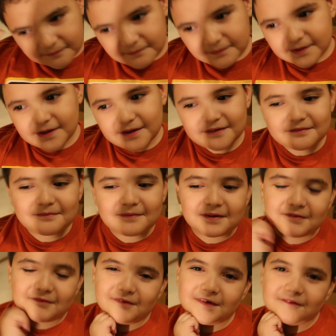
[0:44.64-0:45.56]
Because
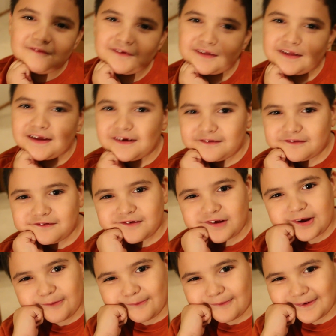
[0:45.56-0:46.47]
my favorite thing is
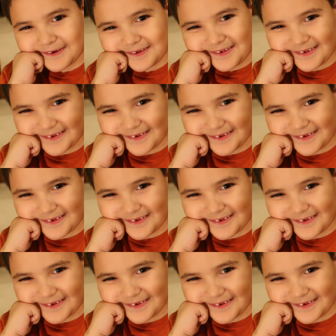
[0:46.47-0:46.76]
Star Wars.